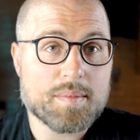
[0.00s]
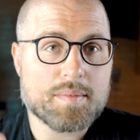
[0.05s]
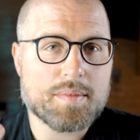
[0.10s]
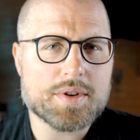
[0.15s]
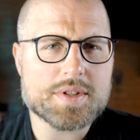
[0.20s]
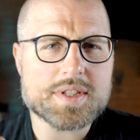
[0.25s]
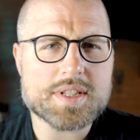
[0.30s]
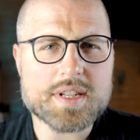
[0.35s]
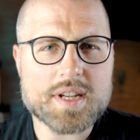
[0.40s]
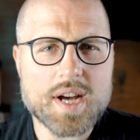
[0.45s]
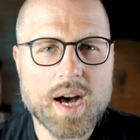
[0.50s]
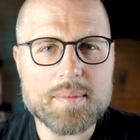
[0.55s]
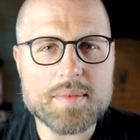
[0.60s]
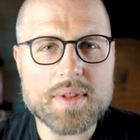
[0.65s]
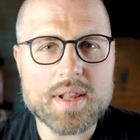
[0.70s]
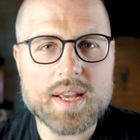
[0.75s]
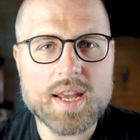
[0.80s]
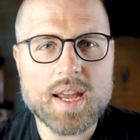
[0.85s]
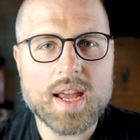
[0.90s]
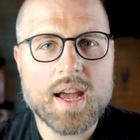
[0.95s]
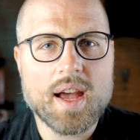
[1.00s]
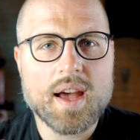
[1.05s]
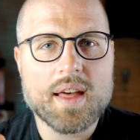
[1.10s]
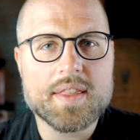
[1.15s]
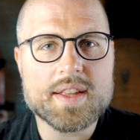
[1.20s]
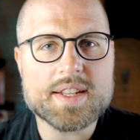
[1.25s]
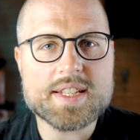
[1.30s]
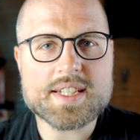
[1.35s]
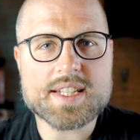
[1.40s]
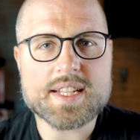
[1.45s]
Most commonly,
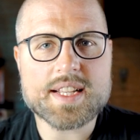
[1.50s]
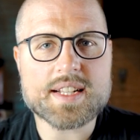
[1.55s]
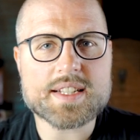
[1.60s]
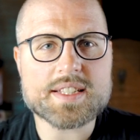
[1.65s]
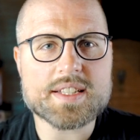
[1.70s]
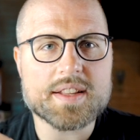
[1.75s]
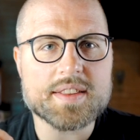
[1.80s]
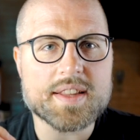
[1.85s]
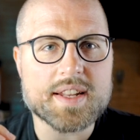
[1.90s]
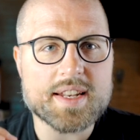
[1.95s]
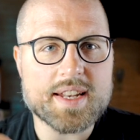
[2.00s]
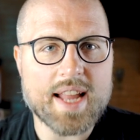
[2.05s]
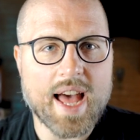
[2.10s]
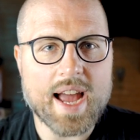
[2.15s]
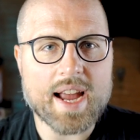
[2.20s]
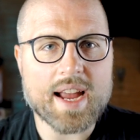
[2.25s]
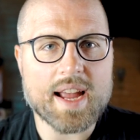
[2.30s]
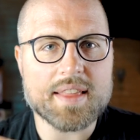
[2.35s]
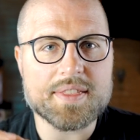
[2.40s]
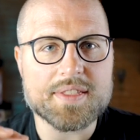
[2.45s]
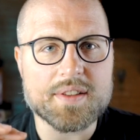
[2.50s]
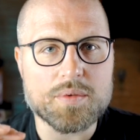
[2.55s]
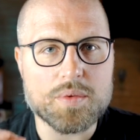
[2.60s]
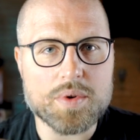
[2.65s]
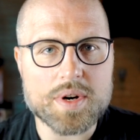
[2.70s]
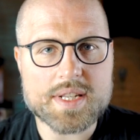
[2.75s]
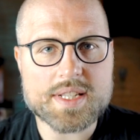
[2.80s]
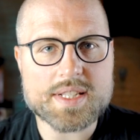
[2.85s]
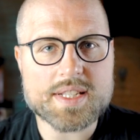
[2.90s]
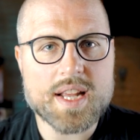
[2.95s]
the seals on the neck and the
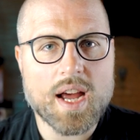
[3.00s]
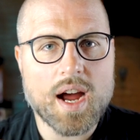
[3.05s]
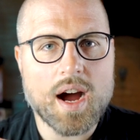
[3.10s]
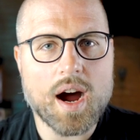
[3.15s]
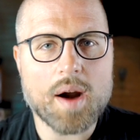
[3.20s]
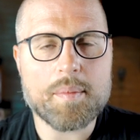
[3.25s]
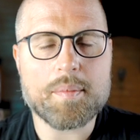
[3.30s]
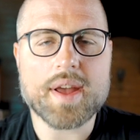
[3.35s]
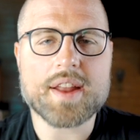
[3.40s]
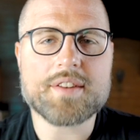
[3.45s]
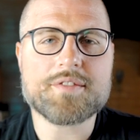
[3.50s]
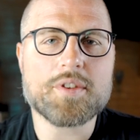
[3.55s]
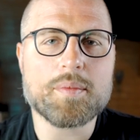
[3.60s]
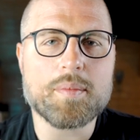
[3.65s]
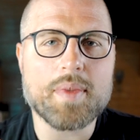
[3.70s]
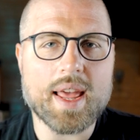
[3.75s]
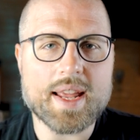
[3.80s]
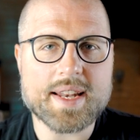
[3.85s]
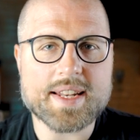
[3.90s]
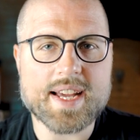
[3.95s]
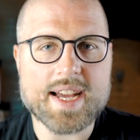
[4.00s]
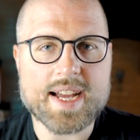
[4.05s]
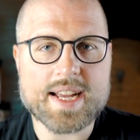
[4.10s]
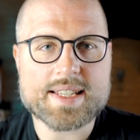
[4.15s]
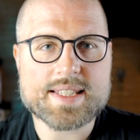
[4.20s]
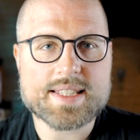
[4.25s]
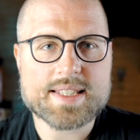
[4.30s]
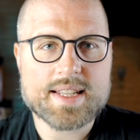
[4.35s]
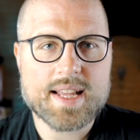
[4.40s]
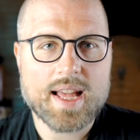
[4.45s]
wrists are made from
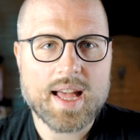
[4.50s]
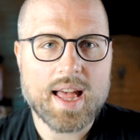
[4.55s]
latex.